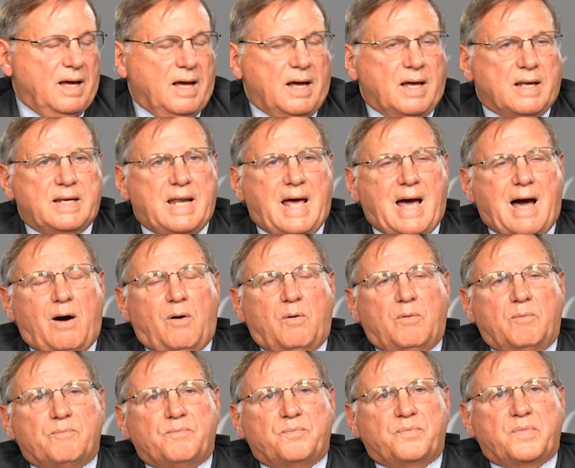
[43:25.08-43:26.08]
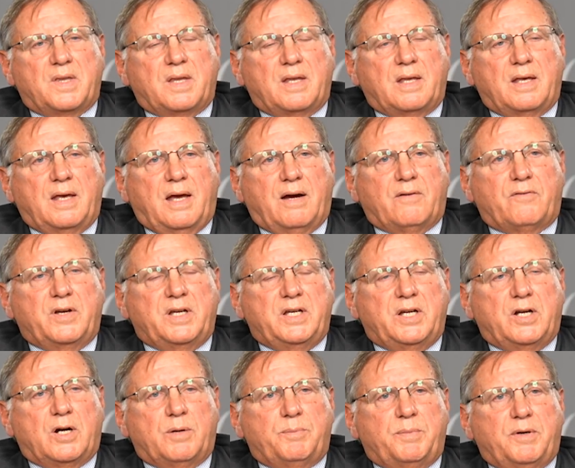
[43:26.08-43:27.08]
Now, every
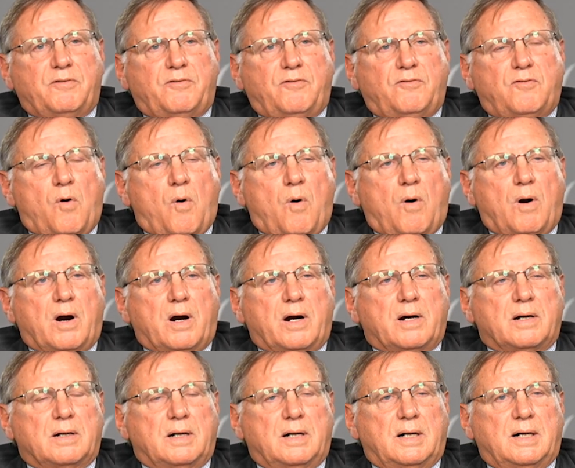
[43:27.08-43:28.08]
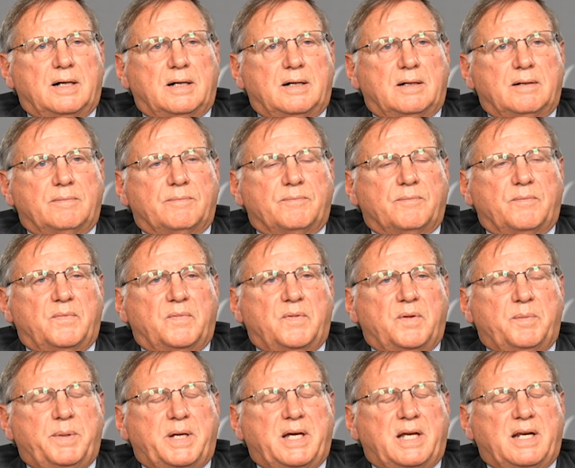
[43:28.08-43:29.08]
year before the
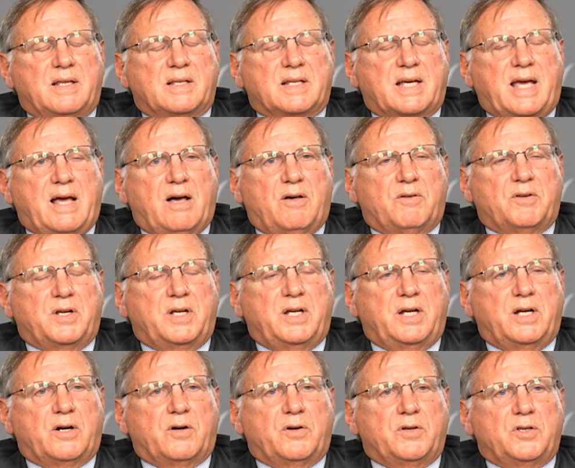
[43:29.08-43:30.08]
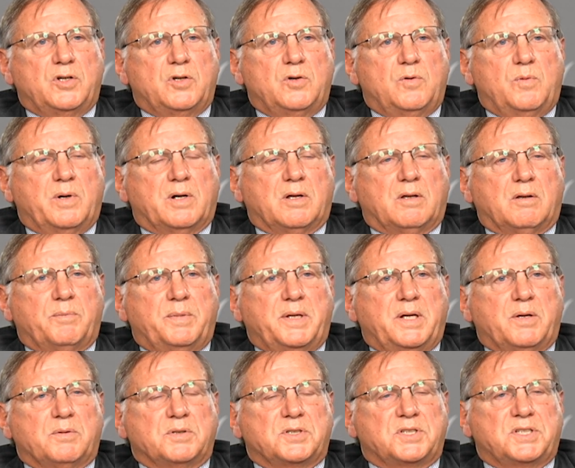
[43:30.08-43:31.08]
beginning of the calendar year, you will be
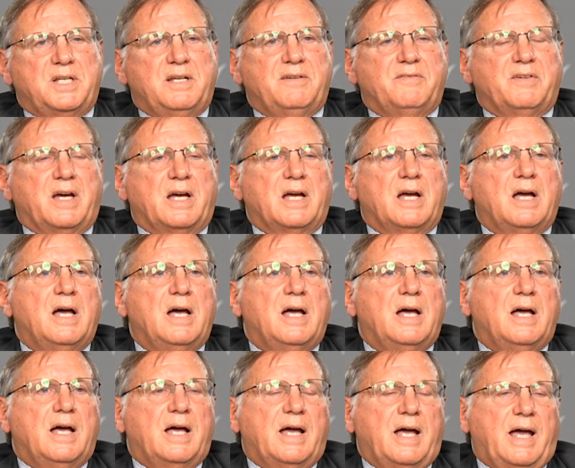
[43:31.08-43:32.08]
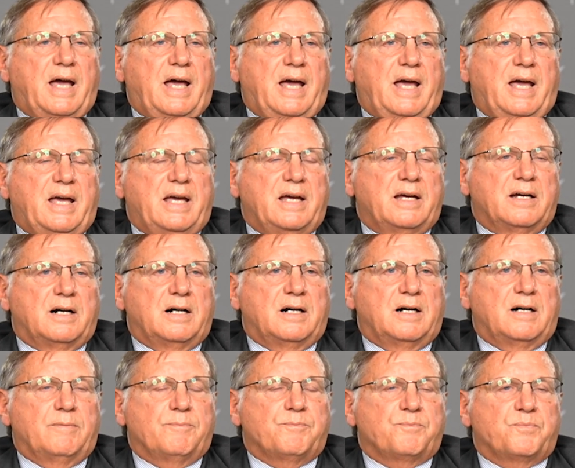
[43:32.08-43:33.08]
receiving a
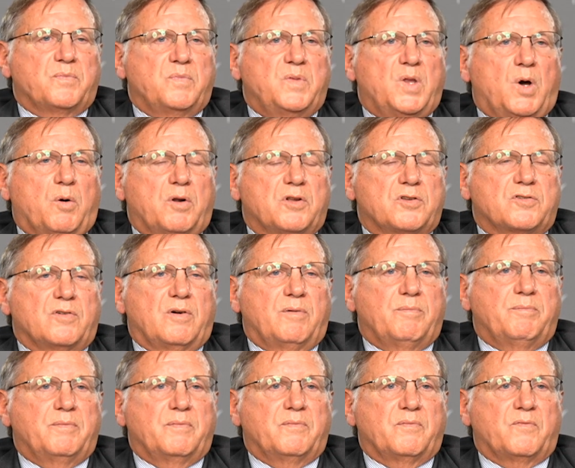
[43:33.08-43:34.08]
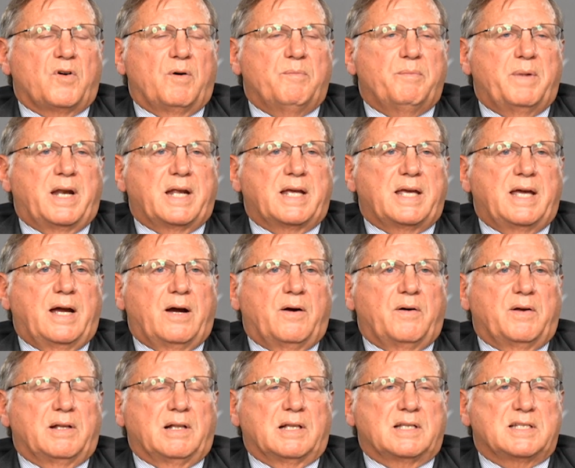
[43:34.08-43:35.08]
notice from
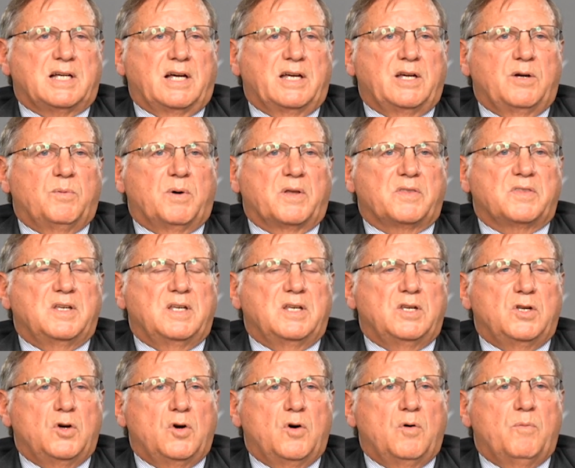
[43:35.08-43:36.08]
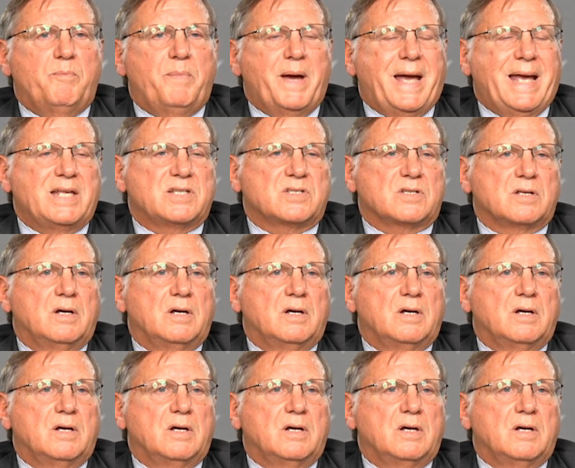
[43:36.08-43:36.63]
Medicare. It'll tell you what the new base